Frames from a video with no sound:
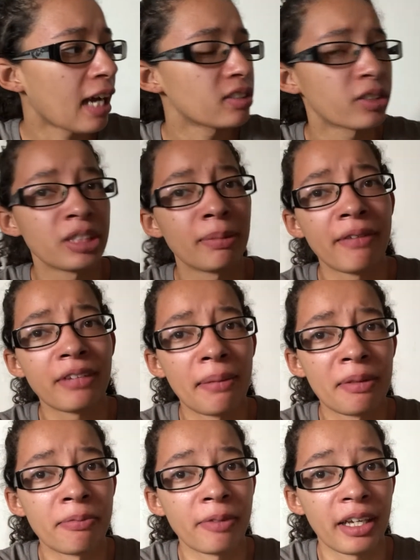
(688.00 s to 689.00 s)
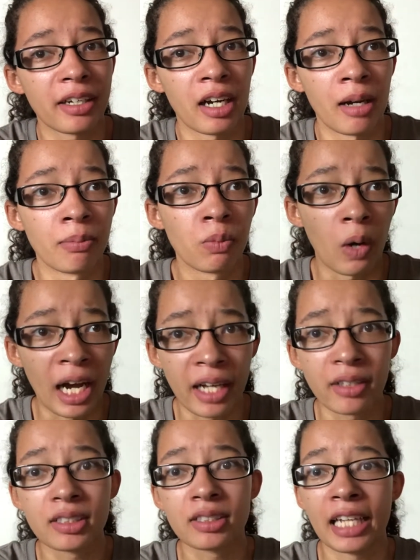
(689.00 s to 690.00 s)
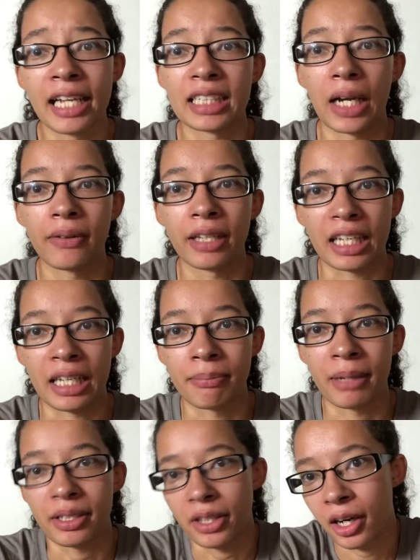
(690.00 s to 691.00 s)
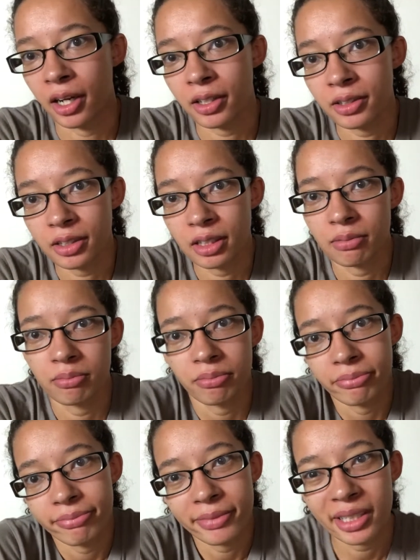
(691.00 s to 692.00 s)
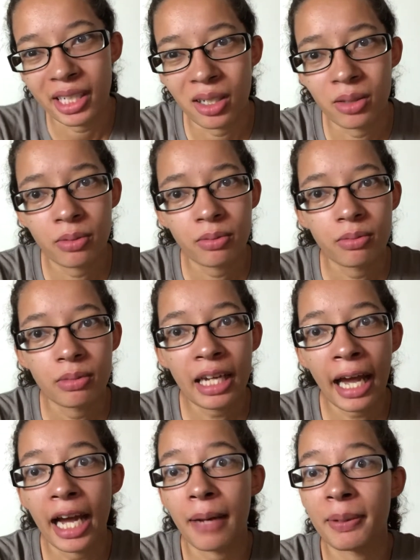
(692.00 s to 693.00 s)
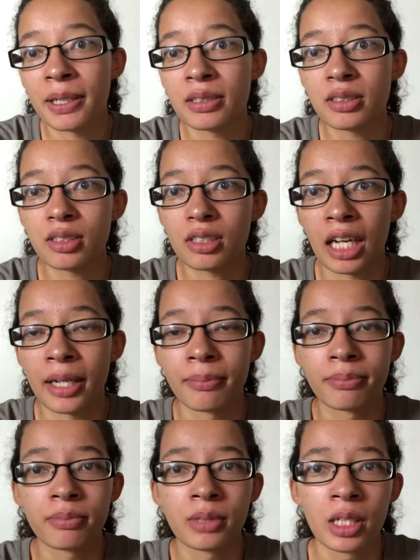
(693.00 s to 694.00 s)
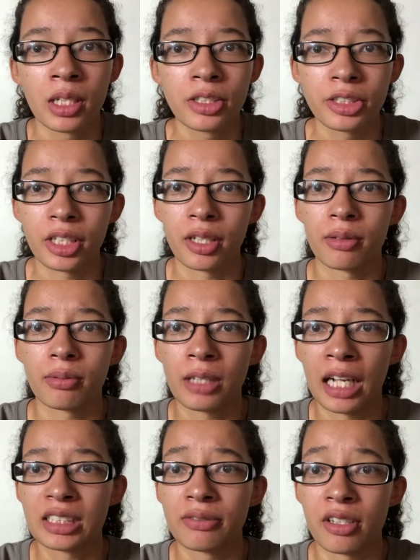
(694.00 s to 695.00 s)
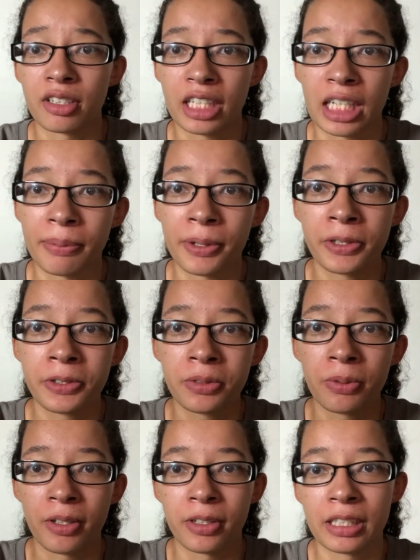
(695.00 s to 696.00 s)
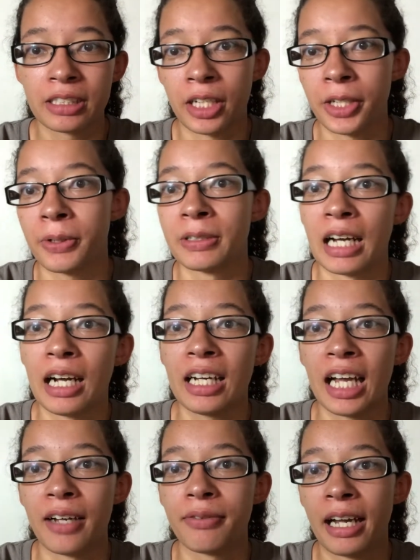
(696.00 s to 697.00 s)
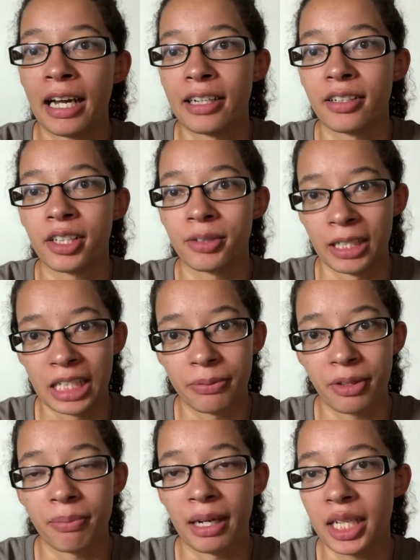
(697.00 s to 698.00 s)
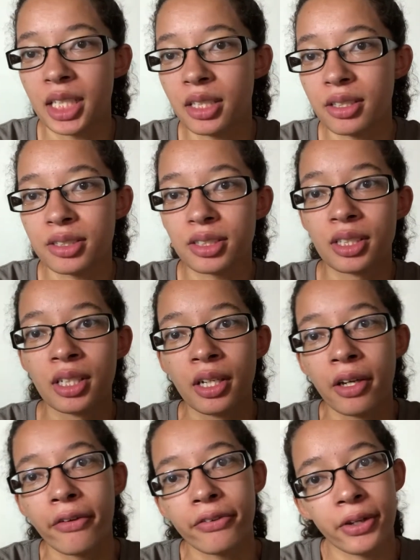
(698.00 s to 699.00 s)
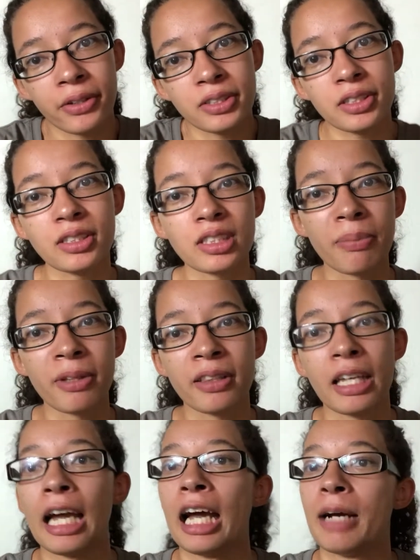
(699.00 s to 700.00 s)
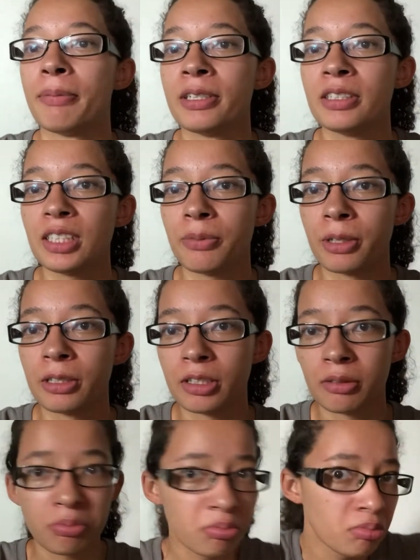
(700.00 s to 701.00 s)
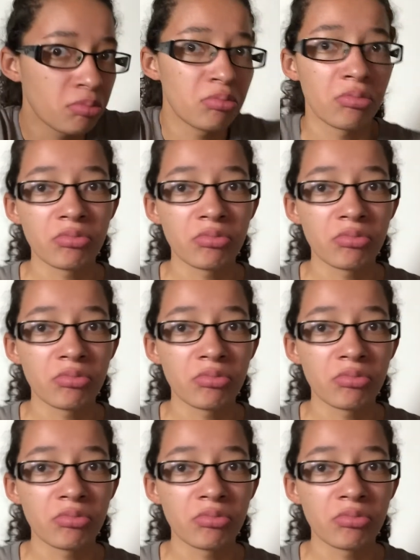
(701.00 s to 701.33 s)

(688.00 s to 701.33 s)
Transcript: yeah, so she might have gotten like wild snakes out like in my yard, you know, it happens. I'm sure lots of other keepers, whether they tell you or not, have had their run-in with mites. So this is just something that happens and we're